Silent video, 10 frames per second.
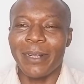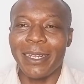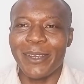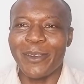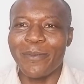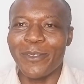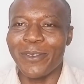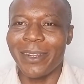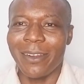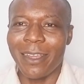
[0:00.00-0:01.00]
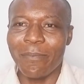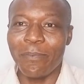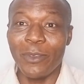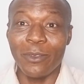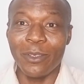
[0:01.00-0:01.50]
Welcome to another
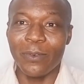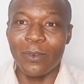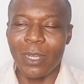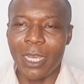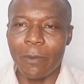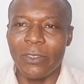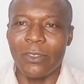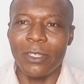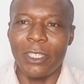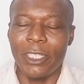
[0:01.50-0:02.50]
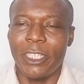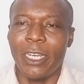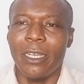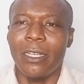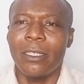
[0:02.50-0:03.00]
beautiful episode in the
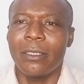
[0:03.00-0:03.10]
channel